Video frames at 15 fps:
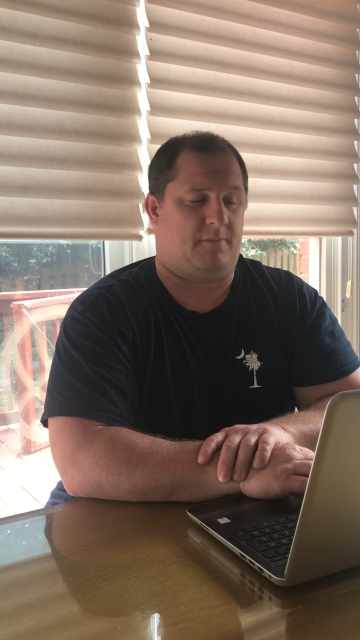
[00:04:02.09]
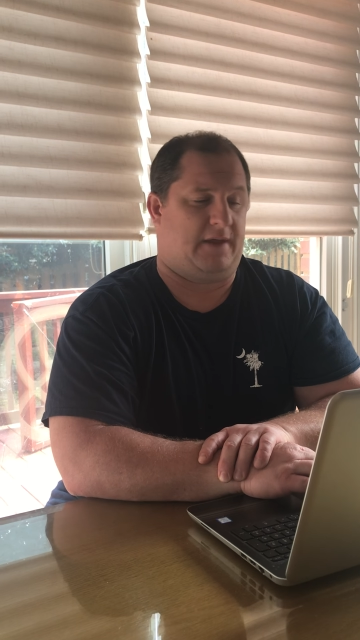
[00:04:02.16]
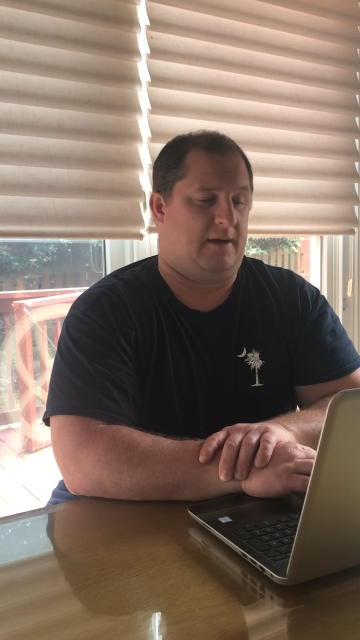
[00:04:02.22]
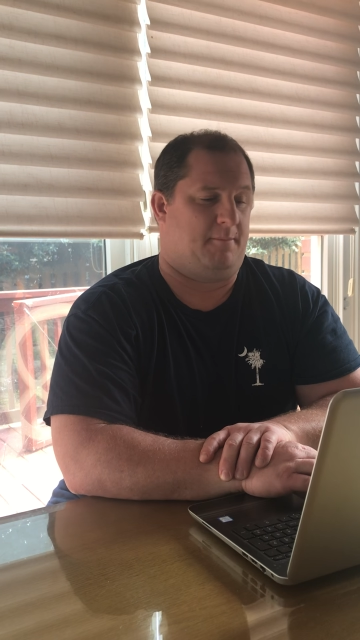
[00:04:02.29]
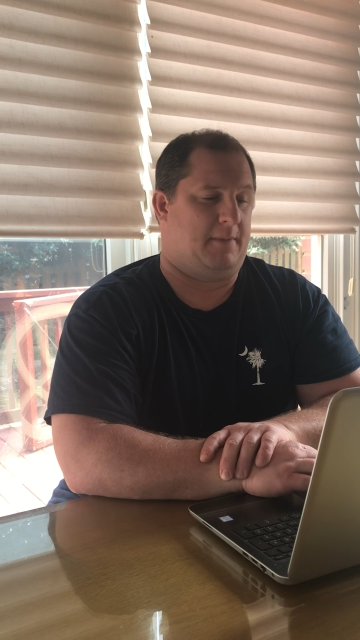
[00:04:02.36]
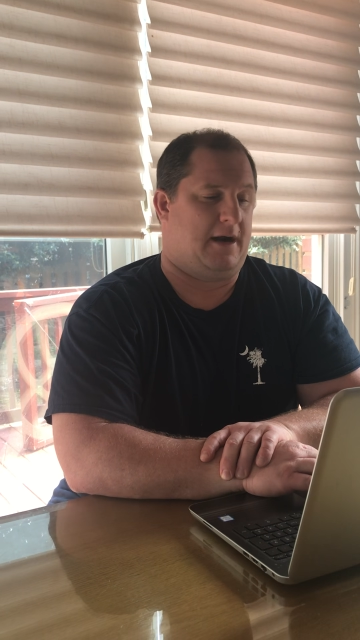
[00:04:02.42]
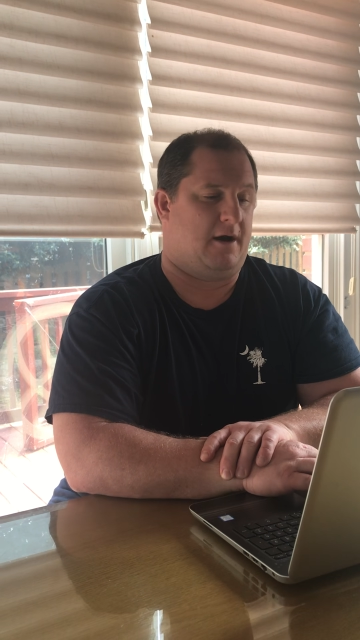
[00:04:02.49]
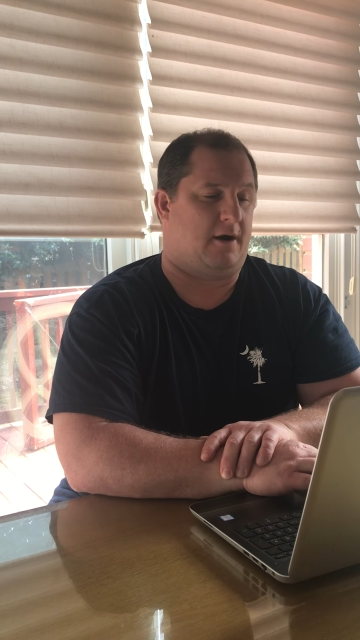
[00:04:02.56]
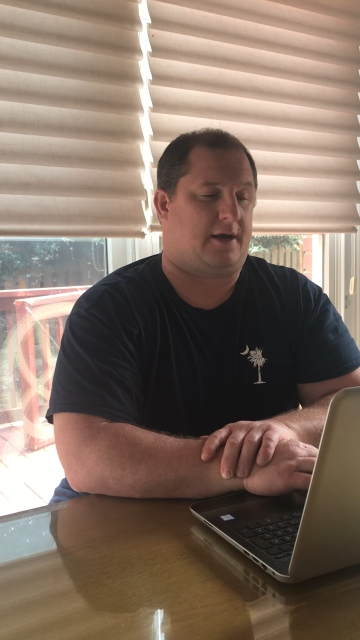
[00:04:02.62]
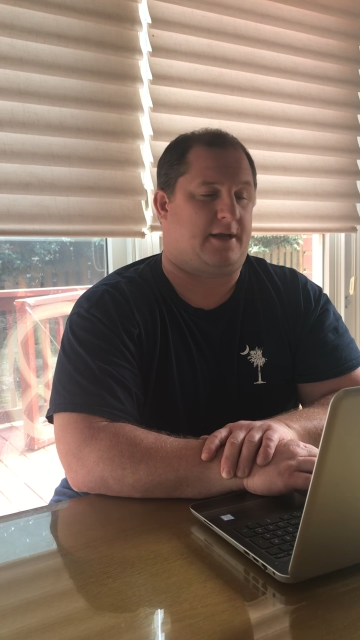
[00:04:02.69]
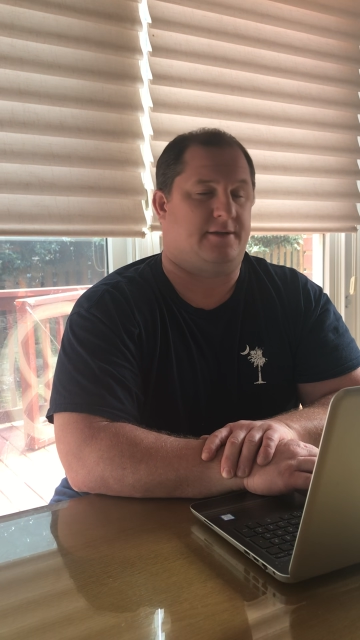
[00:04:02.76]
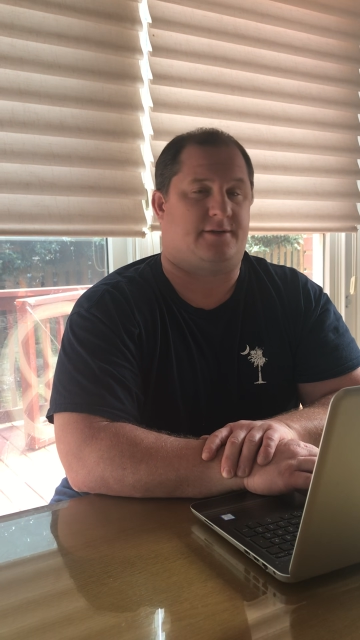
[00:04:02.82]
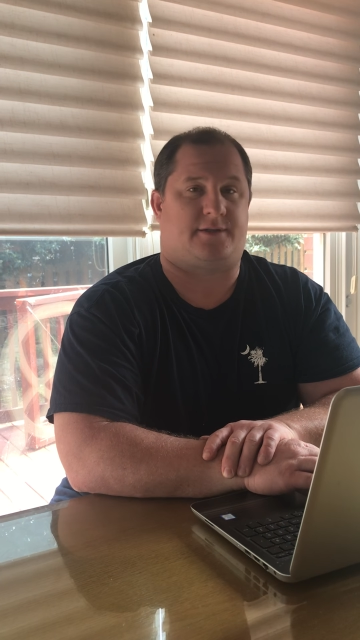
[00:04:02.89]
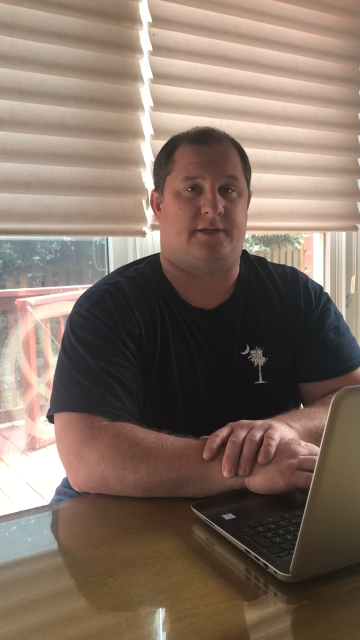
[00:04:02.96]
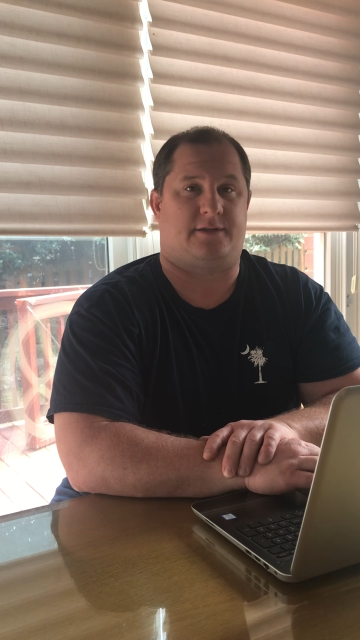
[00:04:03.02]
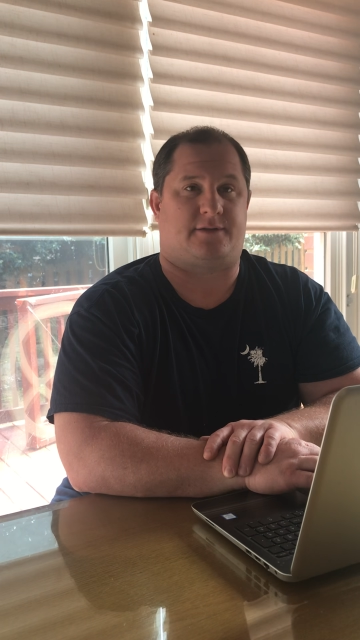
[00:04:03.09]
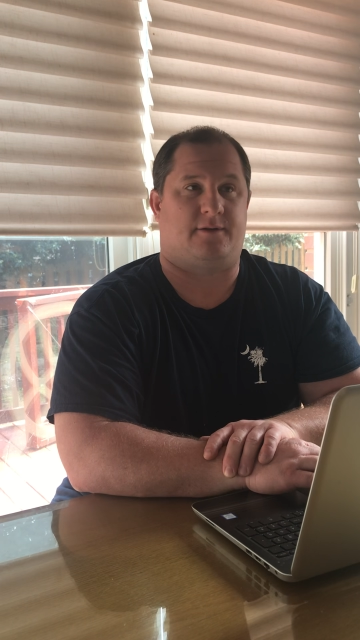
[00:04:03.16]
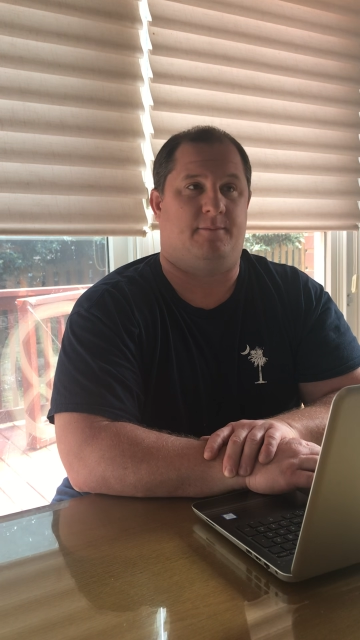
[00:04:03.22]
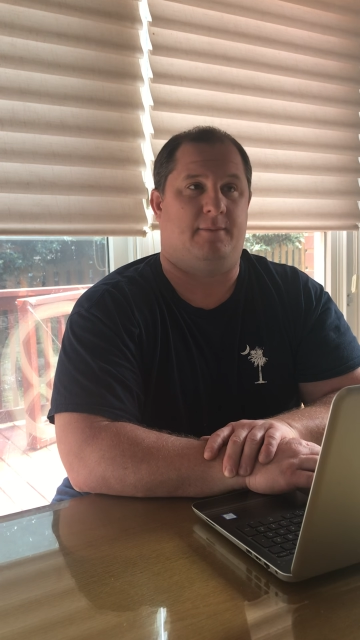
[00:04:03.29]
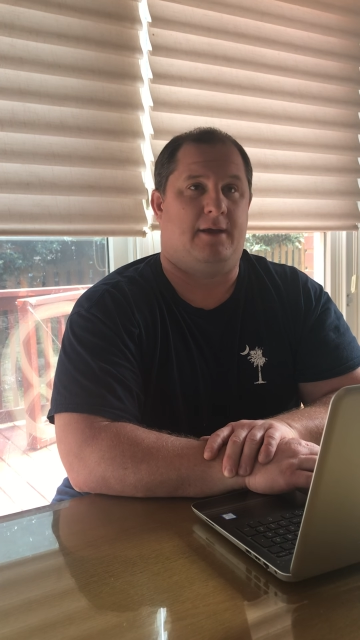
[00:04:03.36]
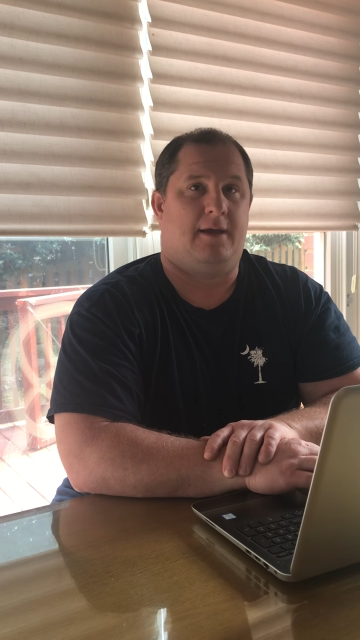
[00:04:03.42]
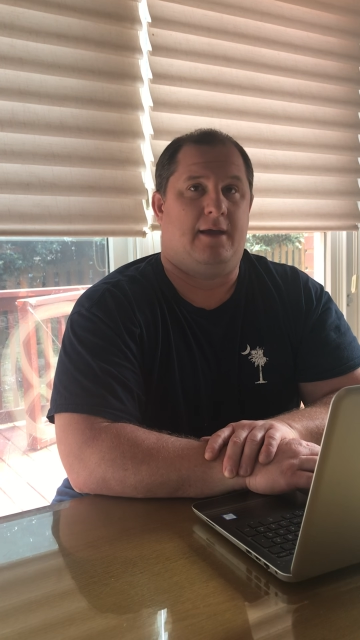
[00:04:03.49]
the American
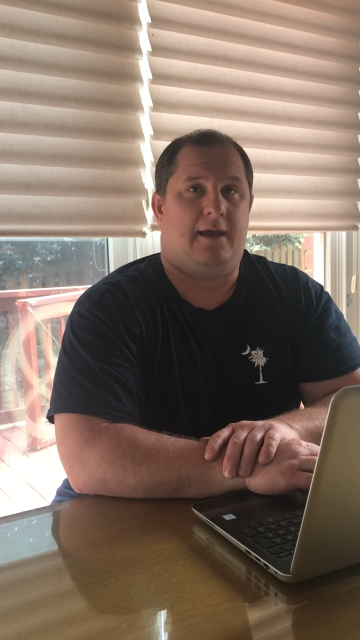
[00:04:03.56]
system.